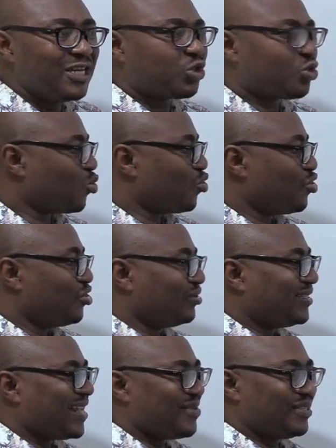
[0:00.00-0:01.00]
So
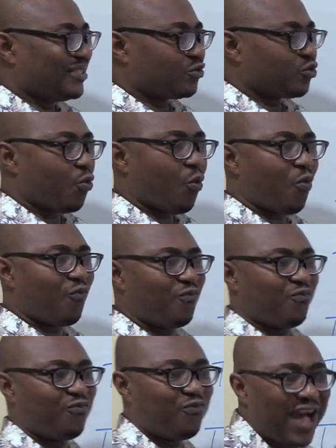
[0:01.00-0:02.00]
there is
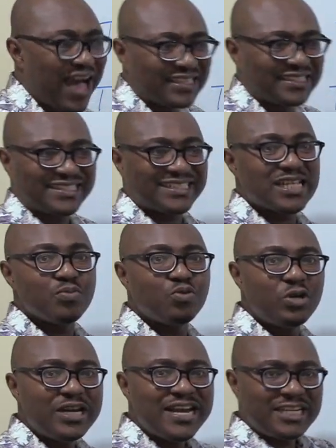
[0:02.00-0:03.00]

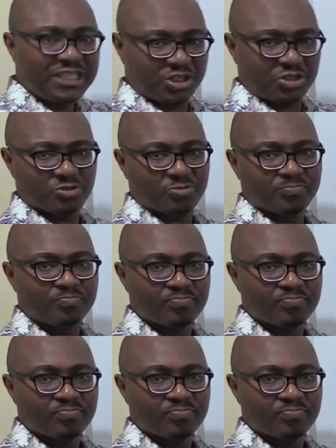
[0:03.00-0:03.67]
overstimulation